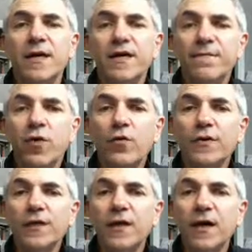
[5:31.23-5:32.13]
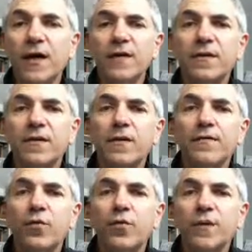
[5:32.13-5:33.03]
and focusing on,
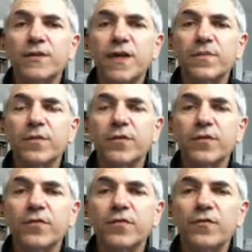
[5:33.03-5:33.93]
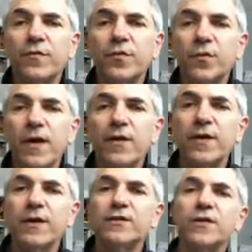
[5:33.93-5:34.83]
for example, several
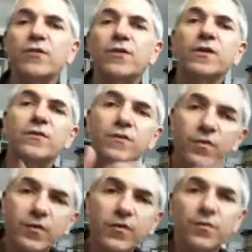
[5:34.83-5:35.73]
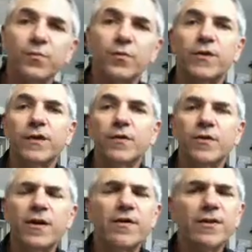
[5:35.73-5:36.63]
areas. And you can choose
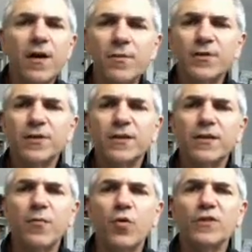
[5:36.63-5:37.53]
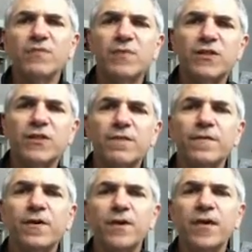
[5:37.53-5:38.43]
particular areas. I almost think the more
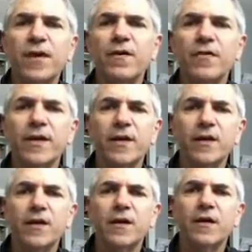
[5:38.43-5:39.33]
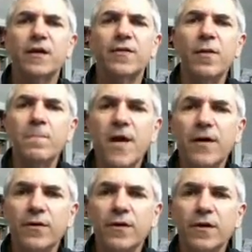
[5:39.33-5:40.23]
specific the area, the
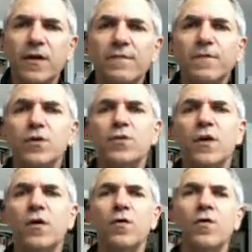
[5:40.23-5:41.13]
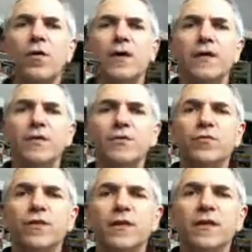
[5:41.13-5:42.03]
better. If you go
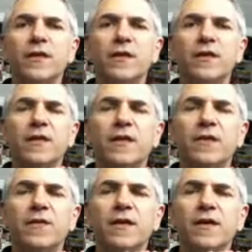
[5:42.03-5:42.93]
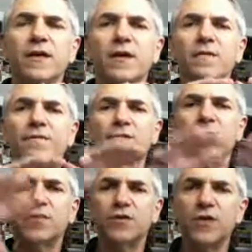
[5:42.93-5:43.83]
into an area of
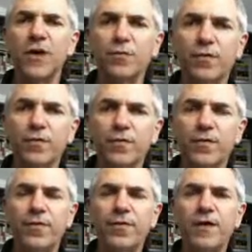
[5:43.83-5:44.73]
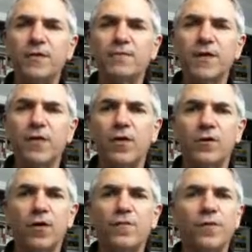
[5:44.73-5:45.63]
just general themes that are
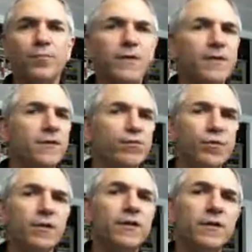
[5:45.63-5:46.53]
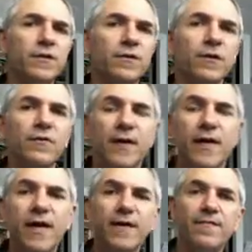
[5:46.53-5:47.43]
all over the place, really you're going to
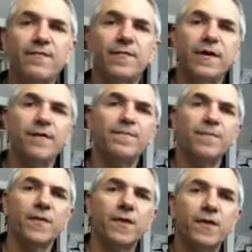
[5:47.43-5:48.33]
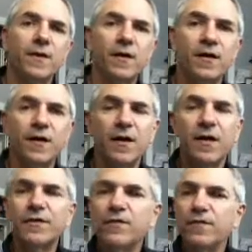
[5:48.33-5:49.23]
have
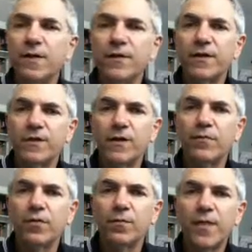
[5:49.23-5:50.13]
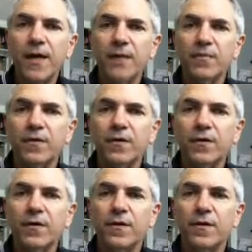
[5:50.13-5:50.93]
a very general paper,